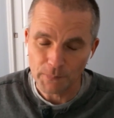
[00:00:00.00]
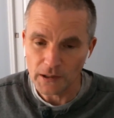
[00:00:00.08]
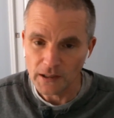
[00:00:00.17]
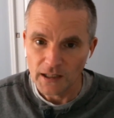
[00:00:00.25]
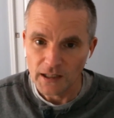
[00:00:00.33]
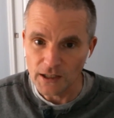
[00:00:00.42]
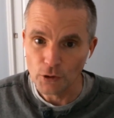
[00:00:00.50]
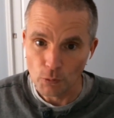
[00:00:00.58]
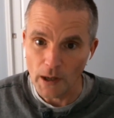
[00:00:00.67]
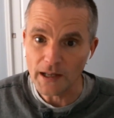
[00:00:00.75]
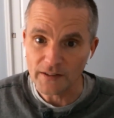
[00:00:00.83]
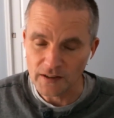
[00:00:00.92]
But either
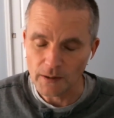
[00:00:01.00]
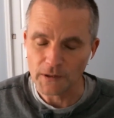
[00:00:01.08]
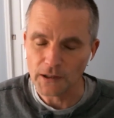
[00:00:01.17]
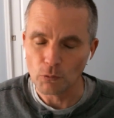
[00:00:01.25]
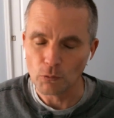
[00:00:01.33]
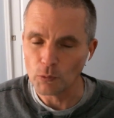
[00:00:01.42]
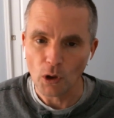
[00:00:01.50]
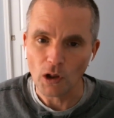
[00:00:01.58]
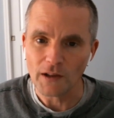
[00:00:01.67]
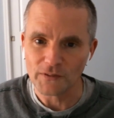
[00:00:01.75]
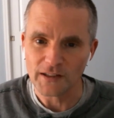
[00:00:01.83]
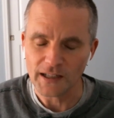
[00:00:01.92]
way, it's something we
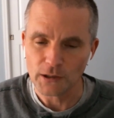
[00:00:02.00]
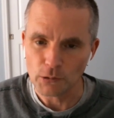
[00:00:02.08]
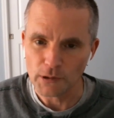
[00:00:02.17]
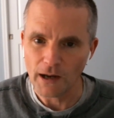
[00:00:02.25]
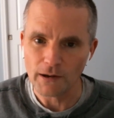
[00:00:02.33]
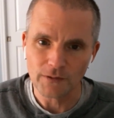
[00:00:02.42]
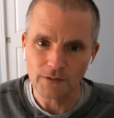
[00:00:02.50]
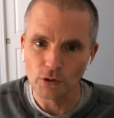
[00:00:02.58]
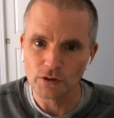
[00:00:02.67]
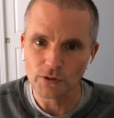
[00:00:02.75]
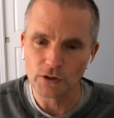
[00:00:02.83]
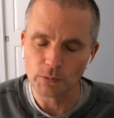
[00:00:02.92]
all have to take into account, even
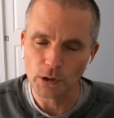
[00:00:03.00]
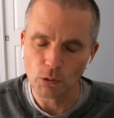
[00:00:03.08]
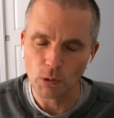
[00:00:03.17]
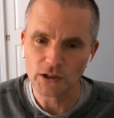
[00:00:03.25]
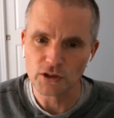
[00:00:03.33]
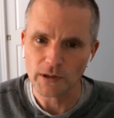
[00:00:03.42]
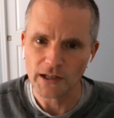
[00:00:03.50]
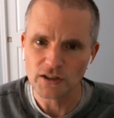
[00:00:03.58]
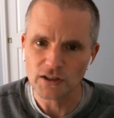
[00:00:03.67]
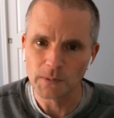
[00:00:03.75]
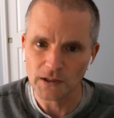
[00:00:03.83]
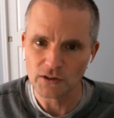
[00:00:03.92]
those of us that run quant
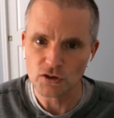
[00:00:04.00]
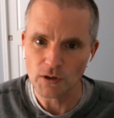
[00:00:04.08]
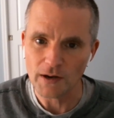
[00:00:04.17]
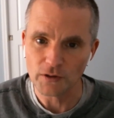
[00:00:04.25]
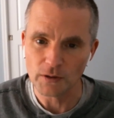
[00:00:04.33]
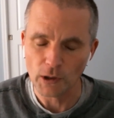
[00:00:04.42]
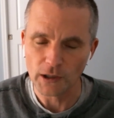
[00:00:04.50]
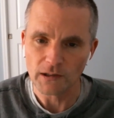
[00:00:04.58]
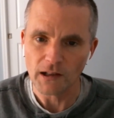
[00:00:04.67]
strategies, because it's driving the market a